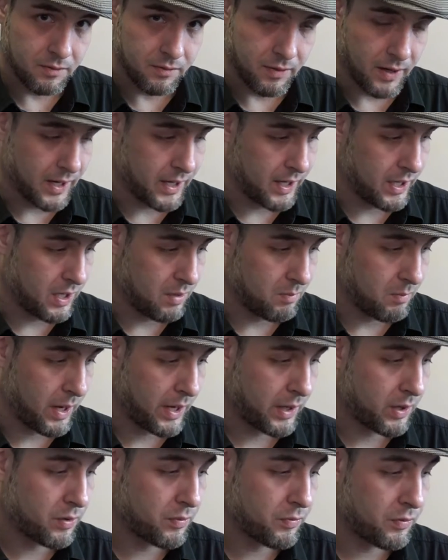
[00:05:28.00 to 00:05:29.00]
via a
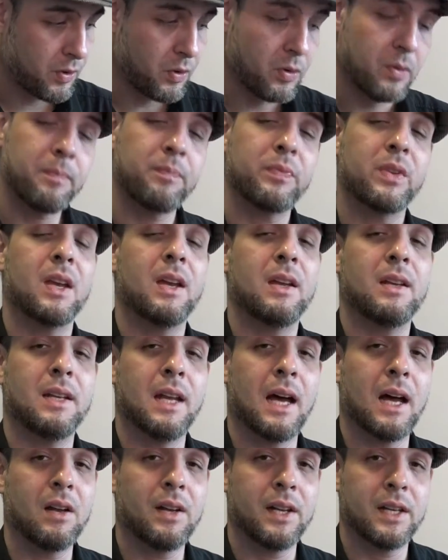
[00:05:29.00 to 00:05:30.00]
microphone.
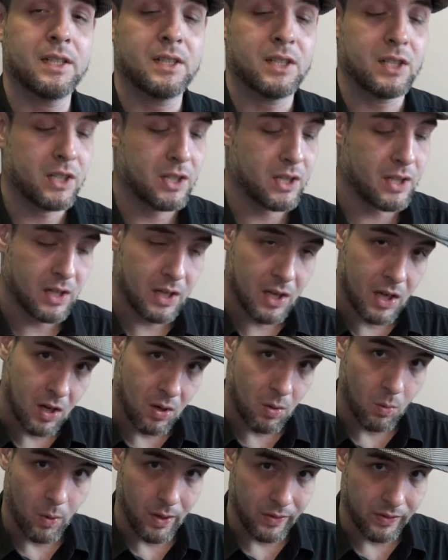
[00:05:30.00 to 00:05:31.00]
Now let's hear
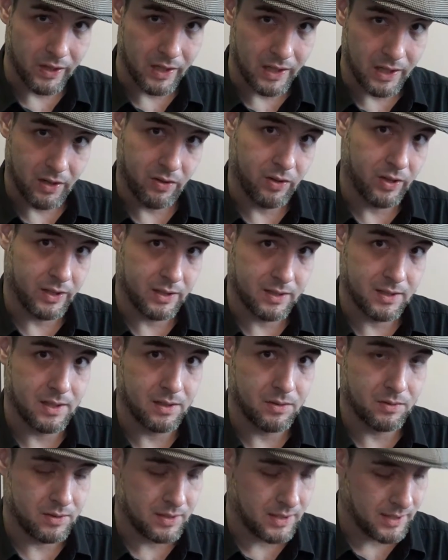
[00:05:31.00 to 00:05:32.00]
what the lyric
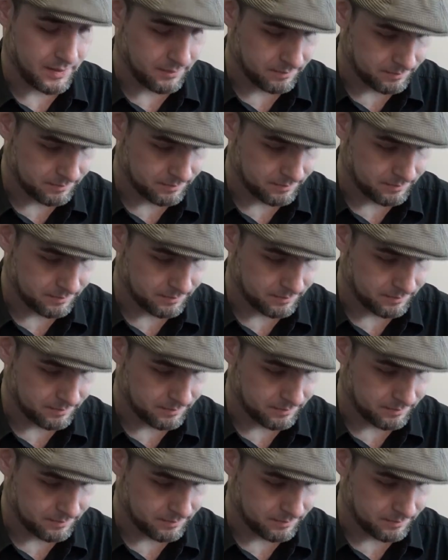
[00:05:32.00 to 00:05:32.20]
sounds like.